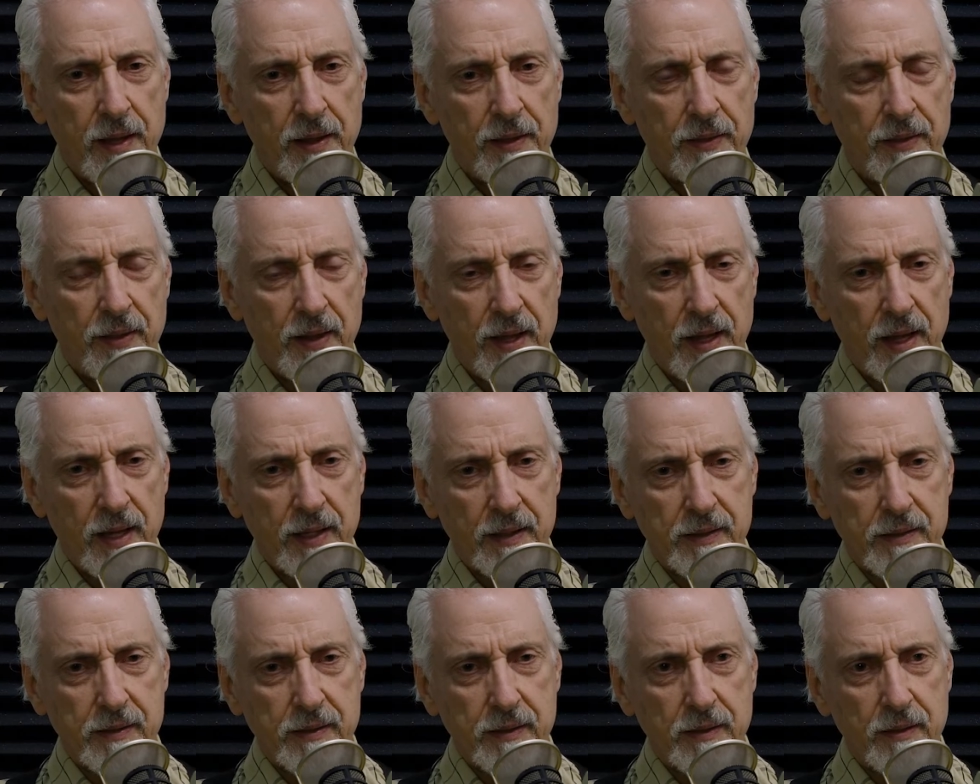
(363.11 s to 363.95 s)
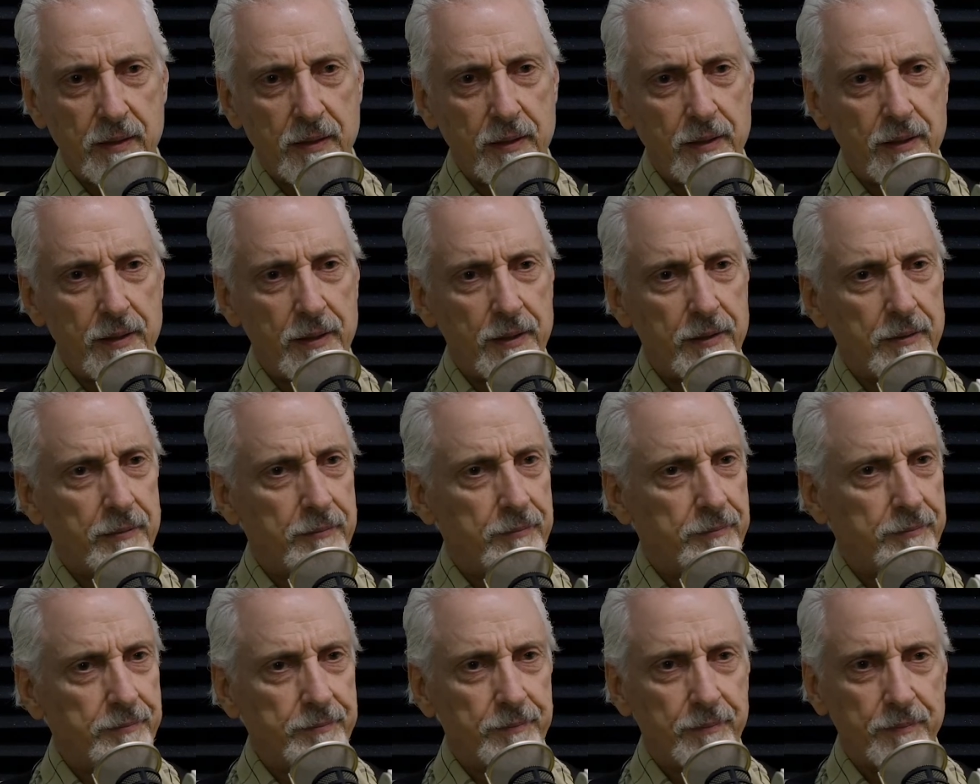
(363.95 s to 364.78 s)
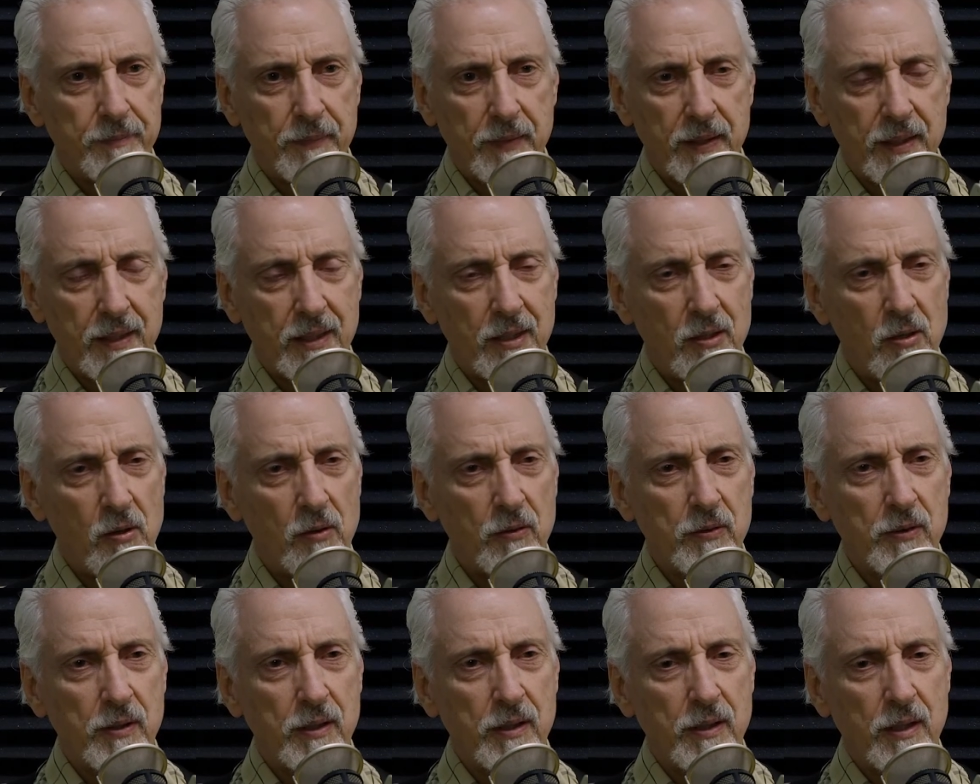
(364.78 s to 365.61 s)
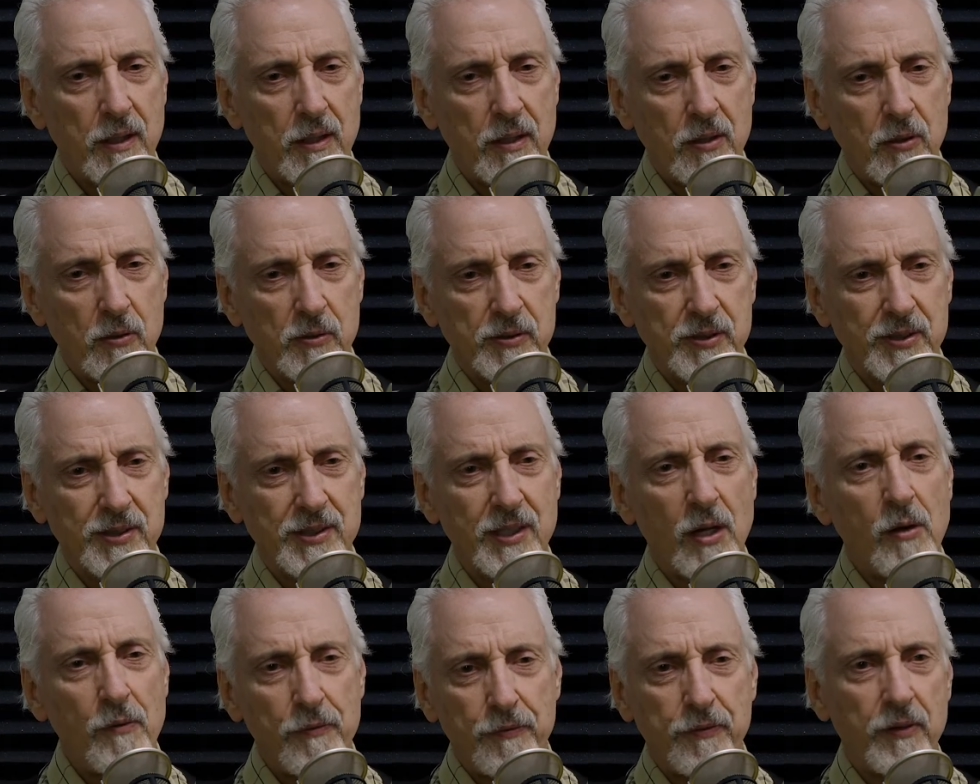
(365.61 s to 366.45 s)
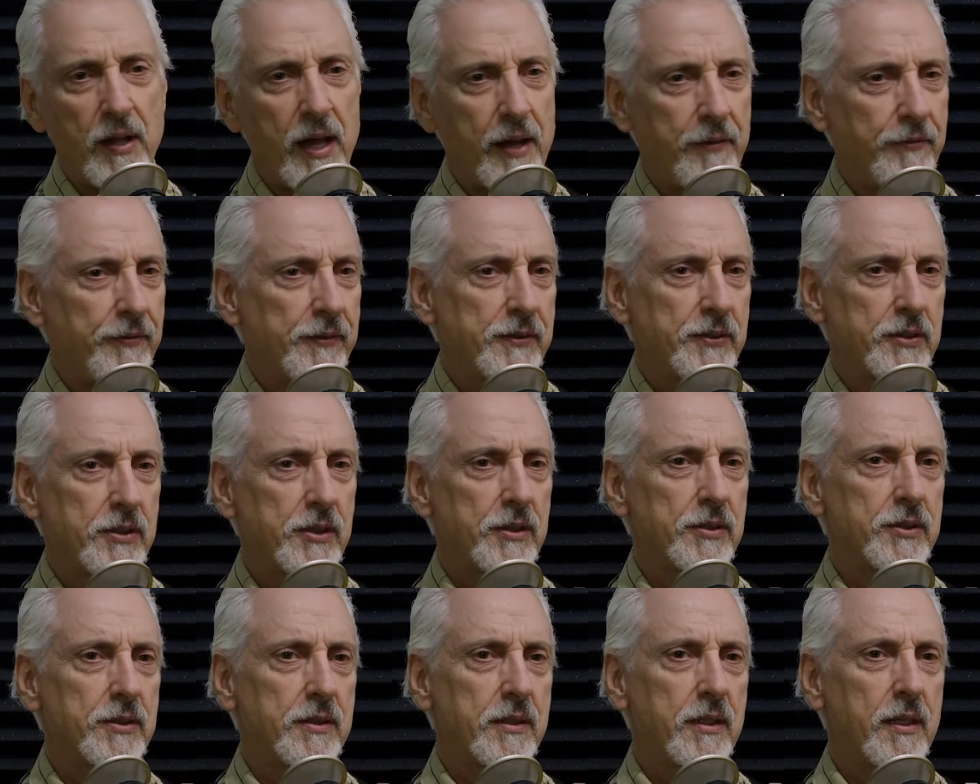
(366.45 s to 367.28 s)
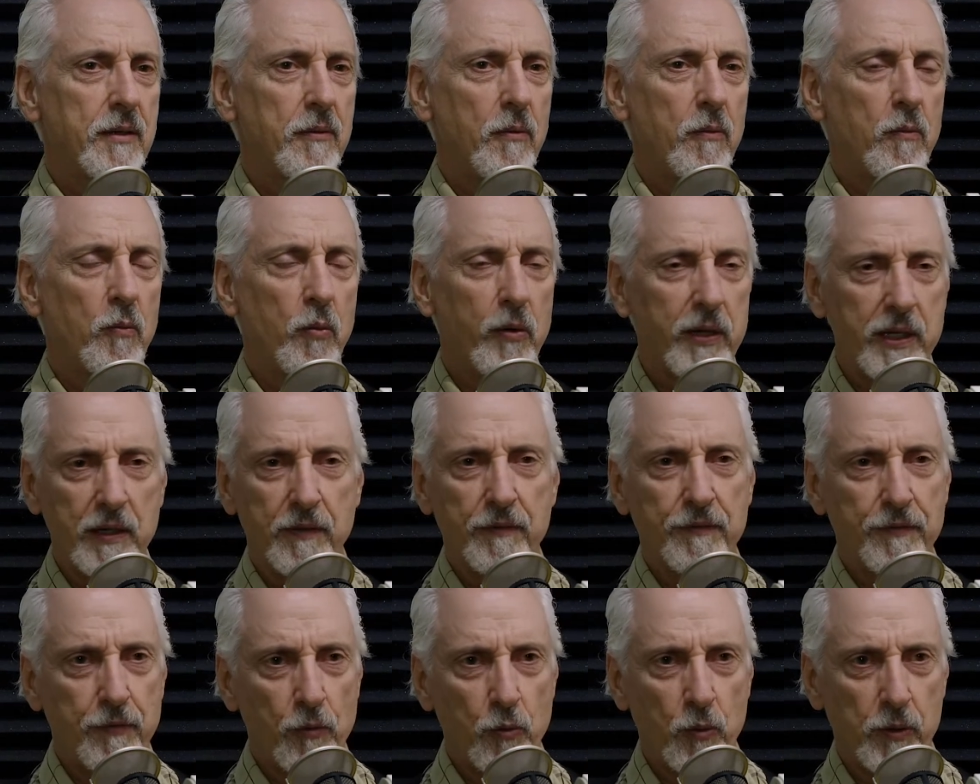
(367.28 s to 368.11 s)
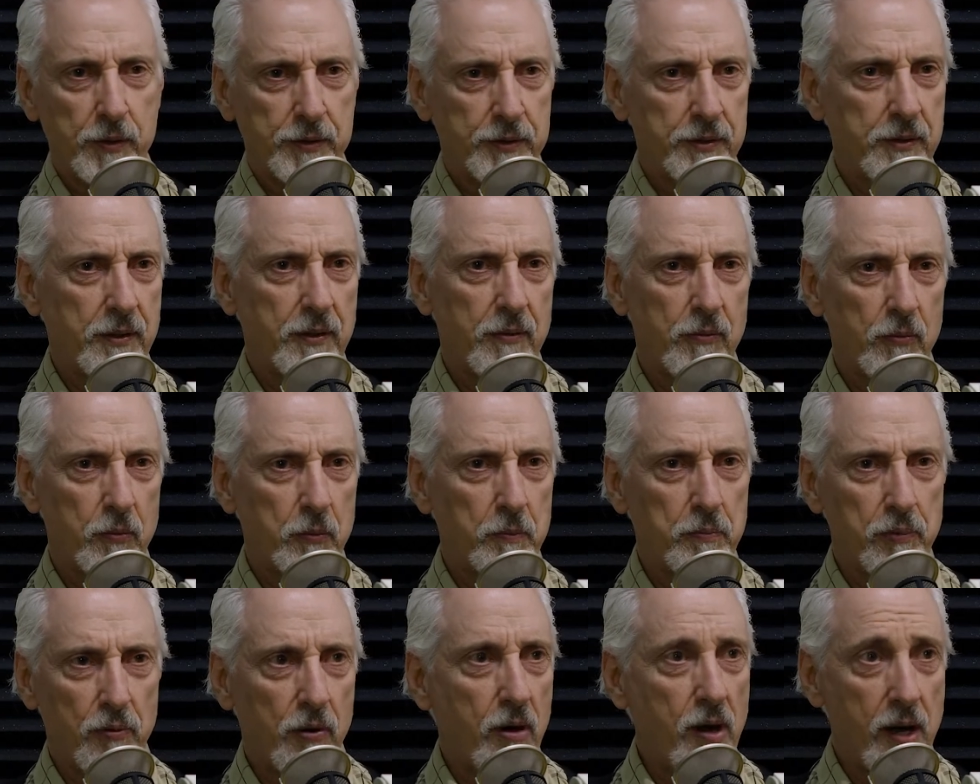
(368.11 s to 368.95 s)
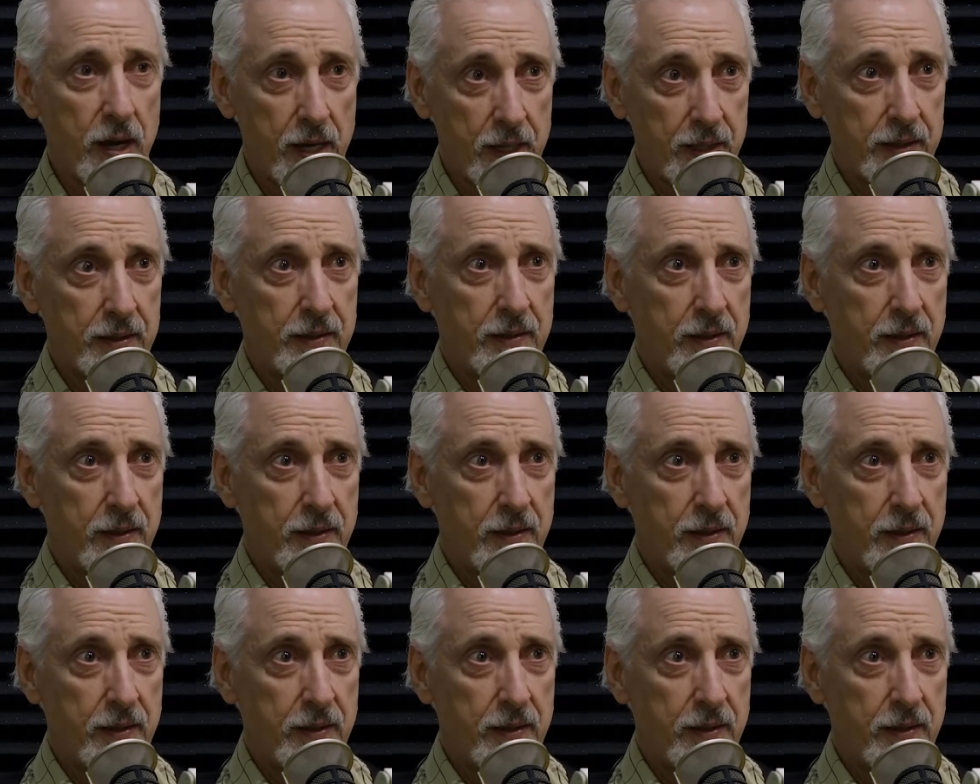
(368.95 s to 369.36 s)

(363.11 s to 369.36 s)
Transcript: that um, you know, your self life is just reinforced through pride.